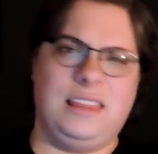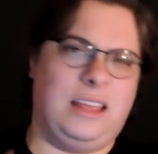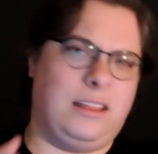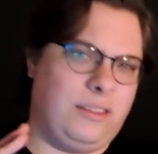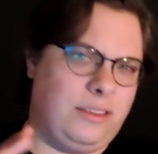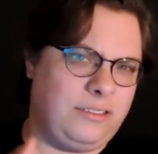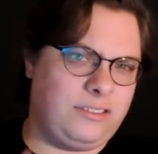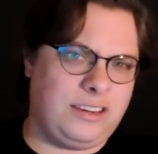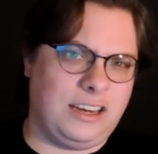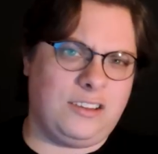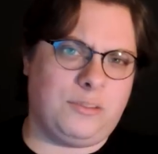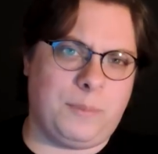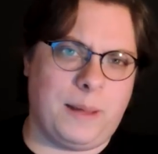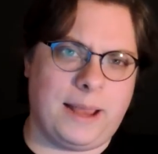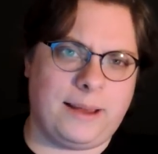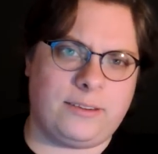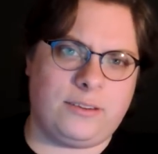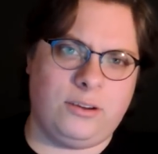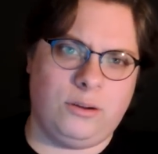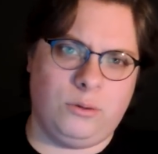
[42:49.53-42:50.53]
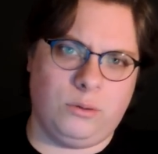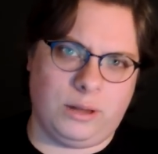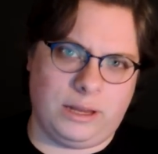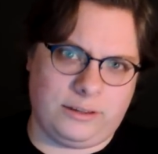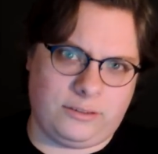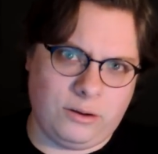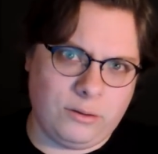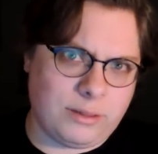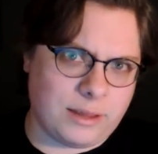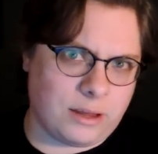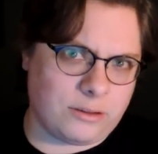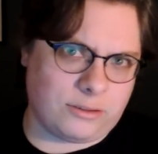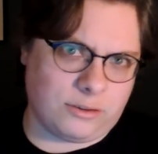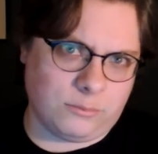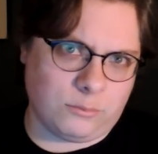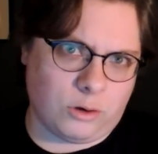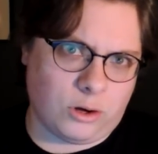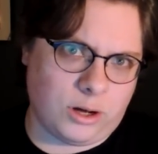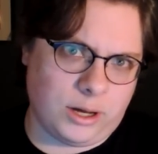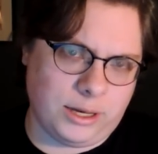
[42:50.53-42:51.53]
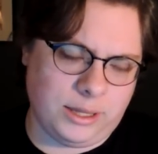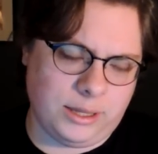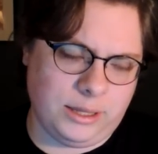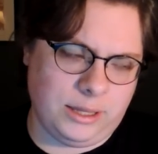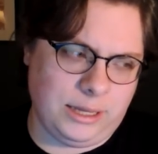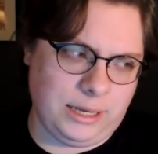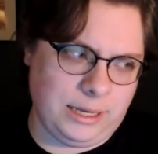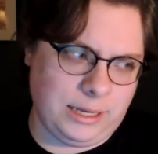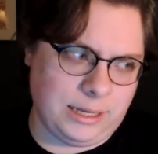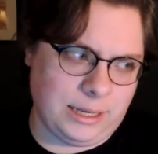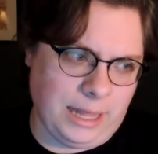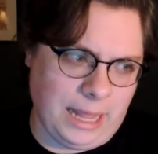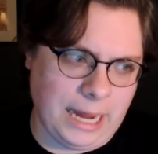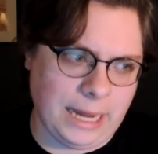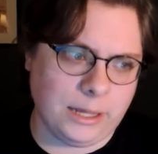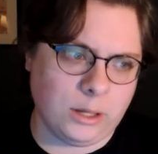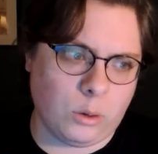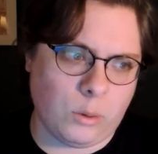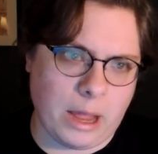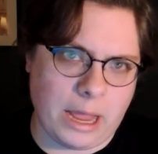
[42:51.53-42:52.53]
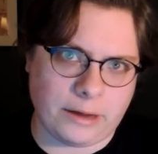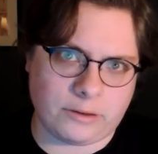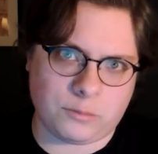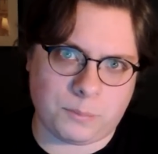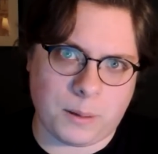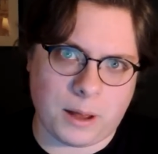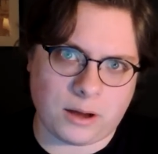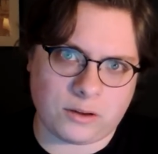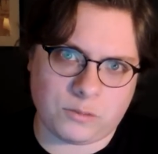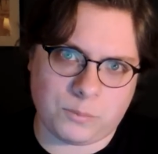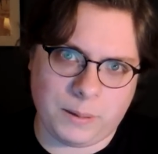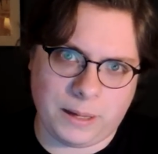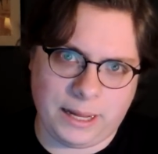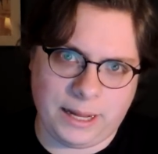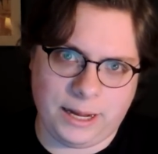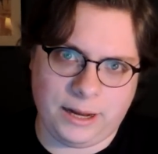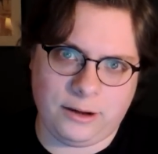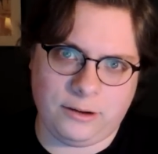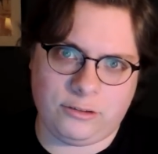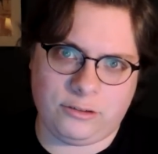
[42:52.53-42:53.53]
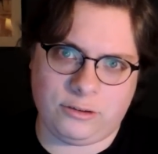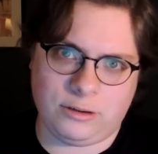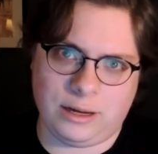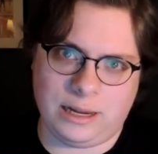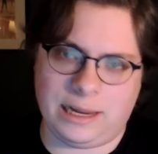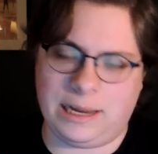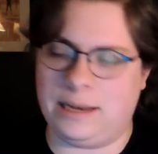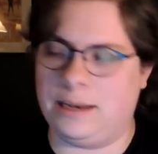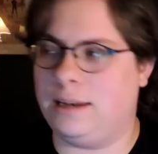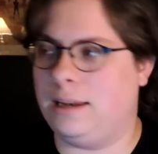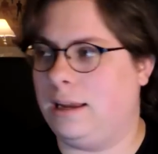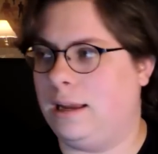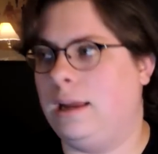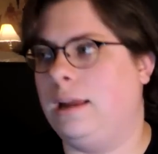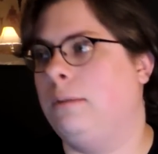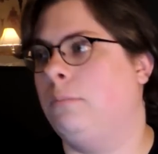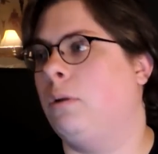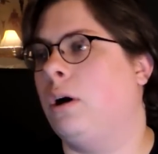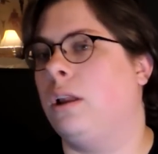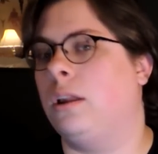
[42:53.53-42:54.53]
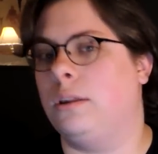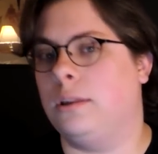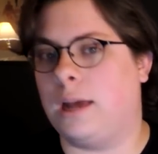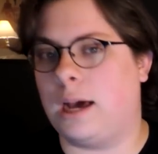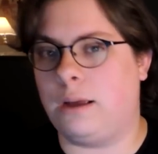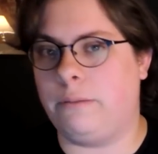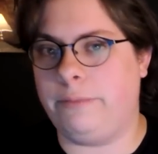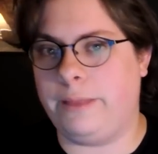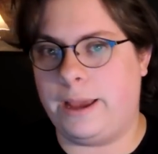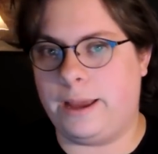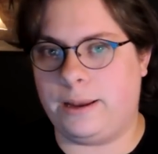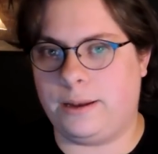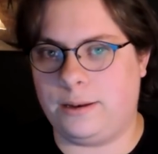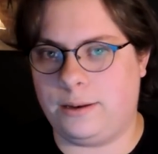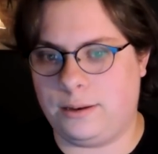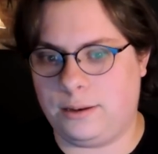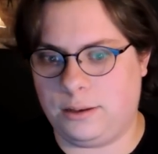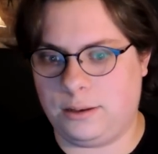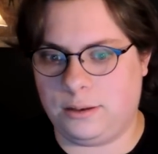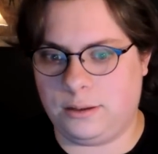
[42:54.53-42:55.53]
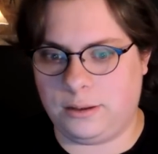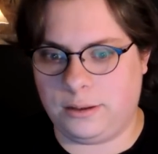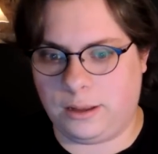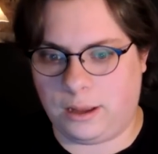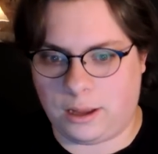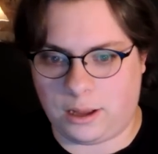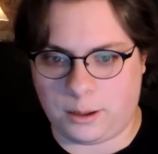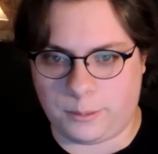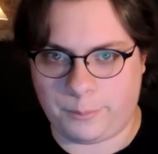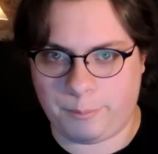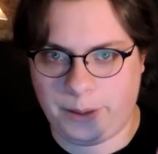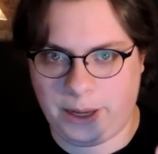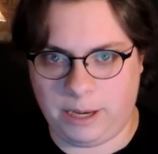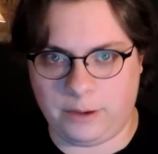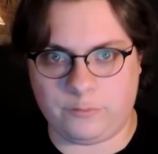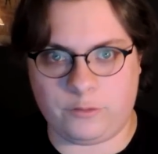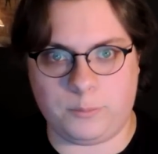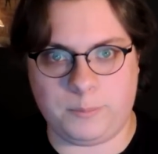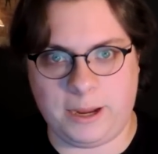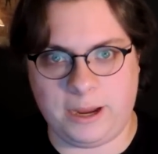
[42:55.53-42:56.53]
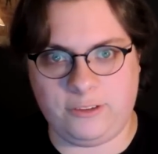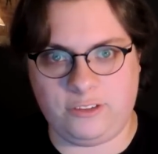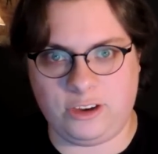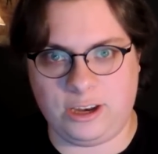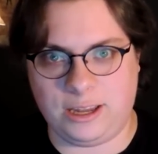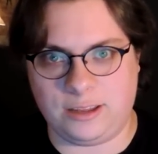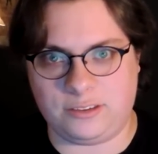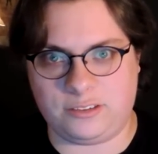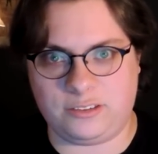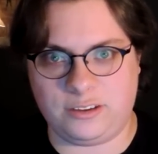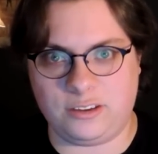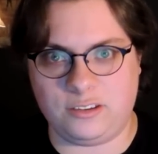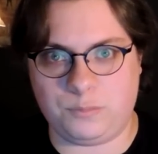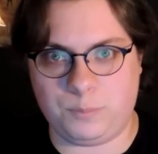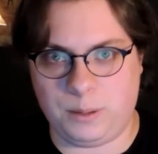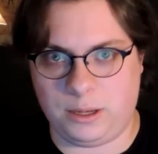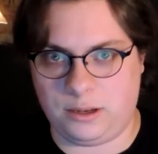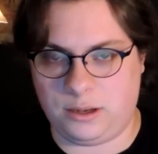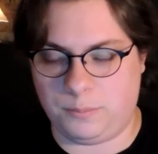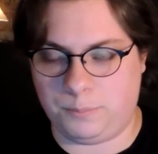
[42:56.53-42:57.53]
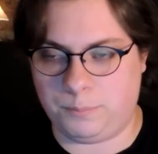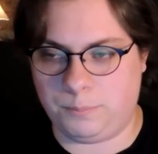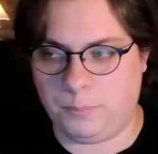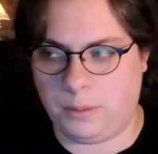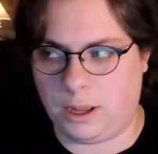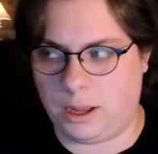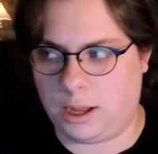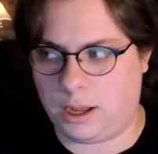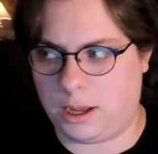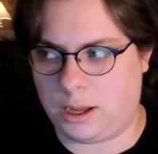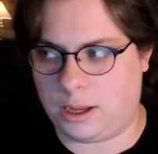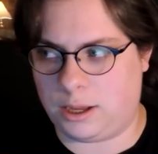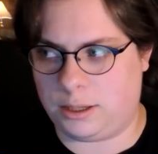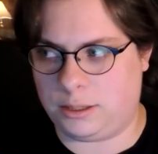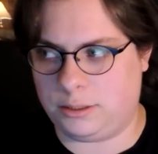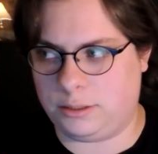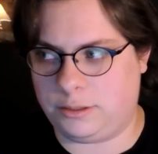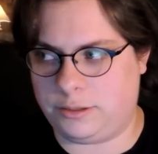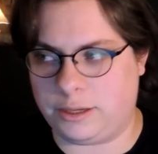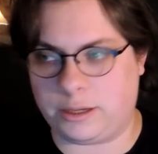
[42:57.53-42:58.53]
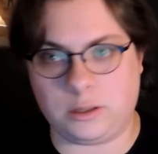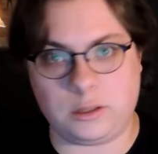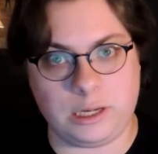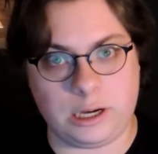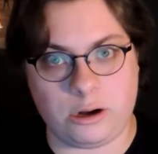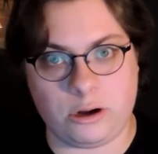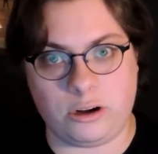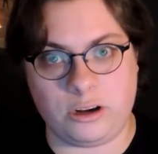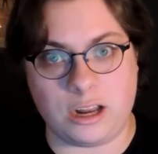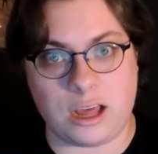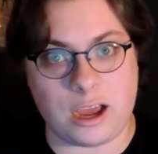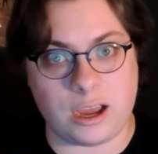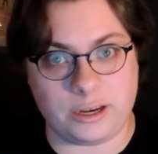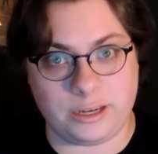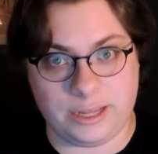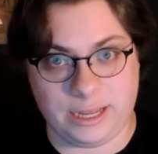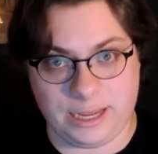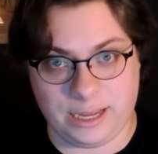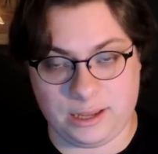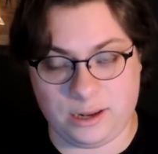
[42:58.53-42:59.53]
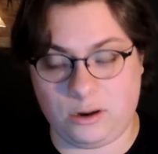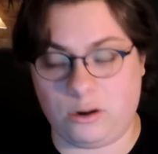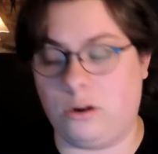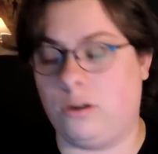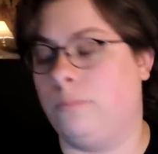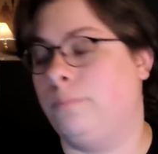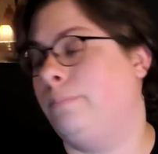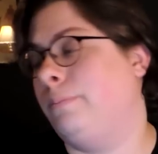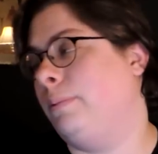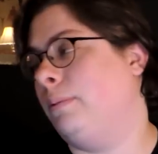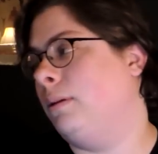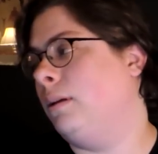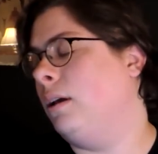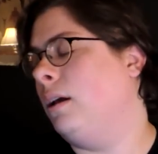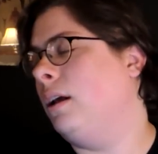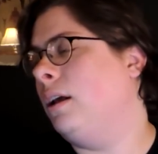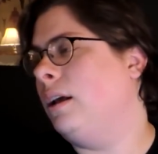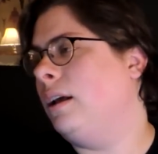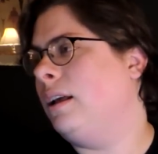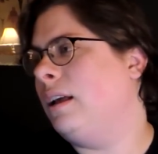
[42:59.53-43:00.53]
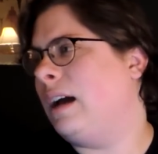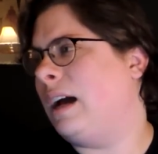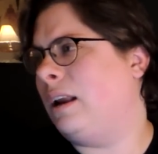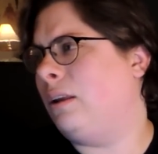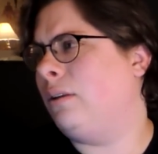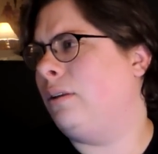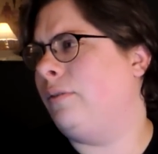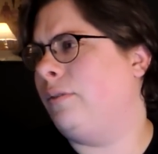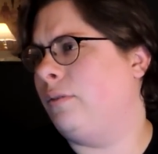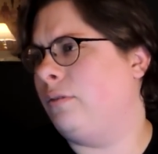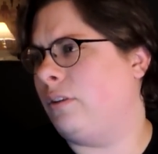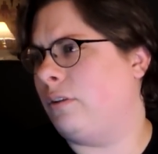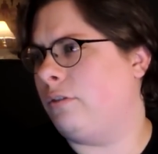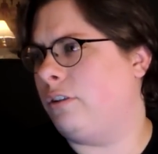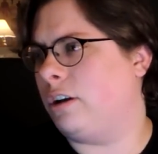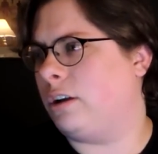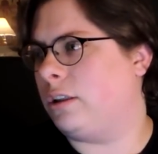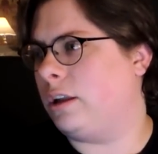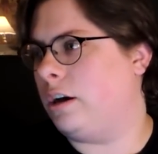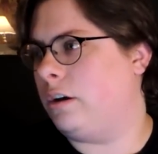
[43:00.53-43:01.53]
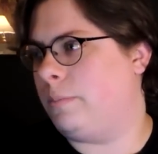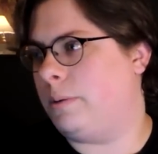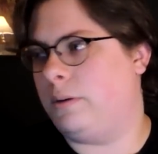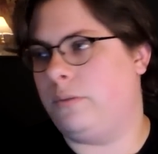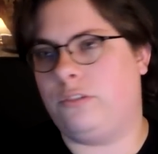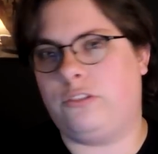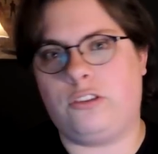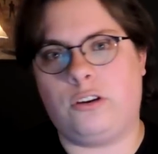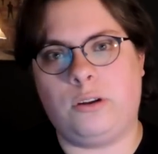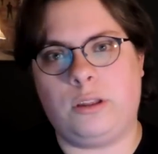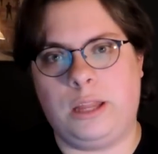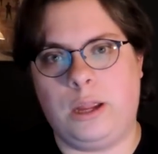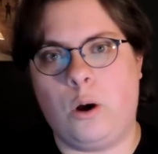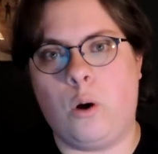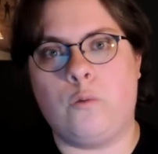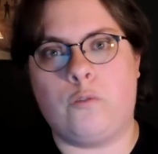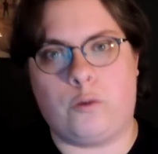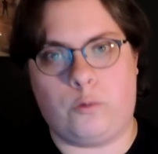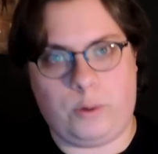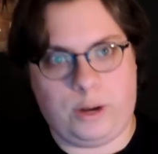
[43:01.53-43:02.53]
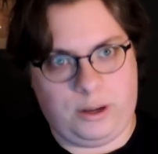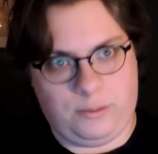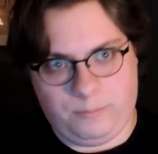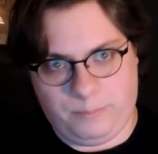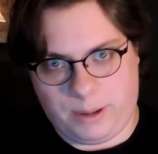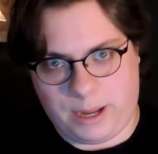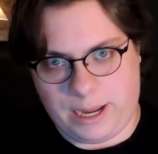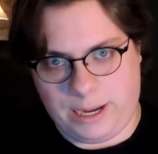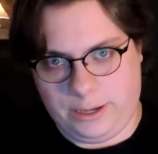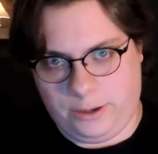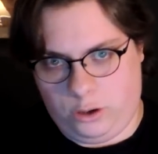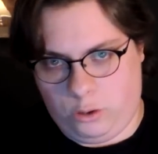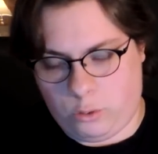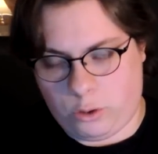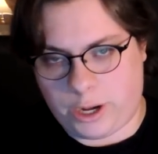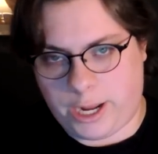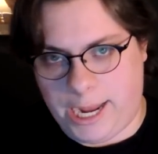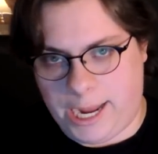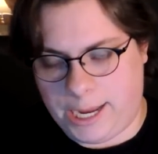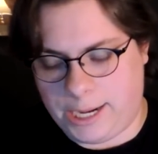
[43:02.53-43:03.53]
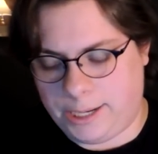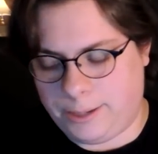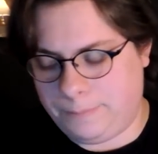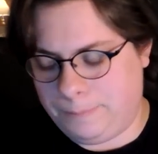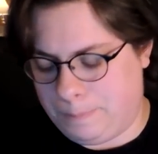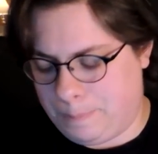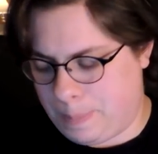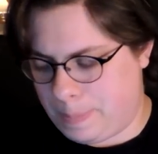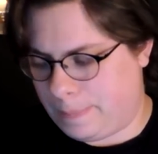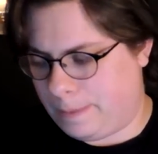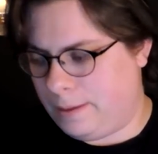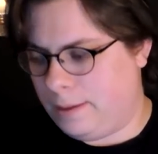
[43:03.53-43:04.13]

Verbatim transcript: now this dates back to like 2001, the Halo Xbox page, and while a lot of that um, information has since been de- uh, declared non can or I don't know if it was ever declared, but it was certainly overwritten by newer canon.